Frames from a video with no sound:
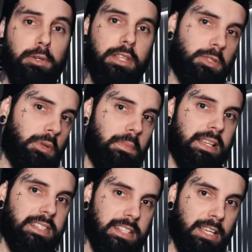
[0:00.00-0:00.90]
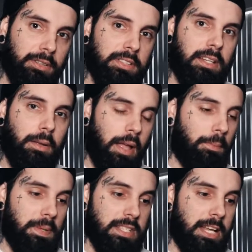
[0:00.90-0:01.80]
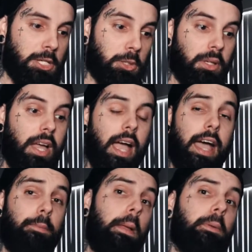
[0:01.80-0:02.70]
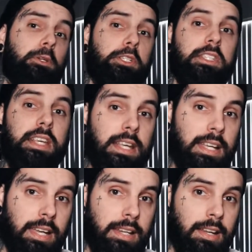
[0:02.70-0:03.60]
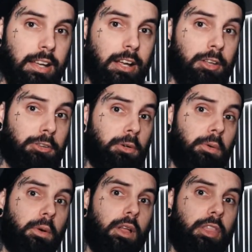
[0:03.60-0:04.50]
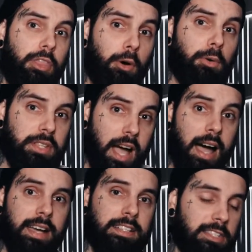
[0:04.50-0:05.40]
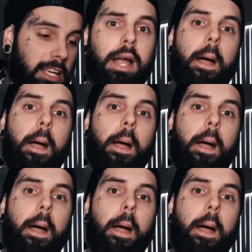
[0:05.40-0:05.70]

do this with my skills and potential, and people are seeing it through those eyes.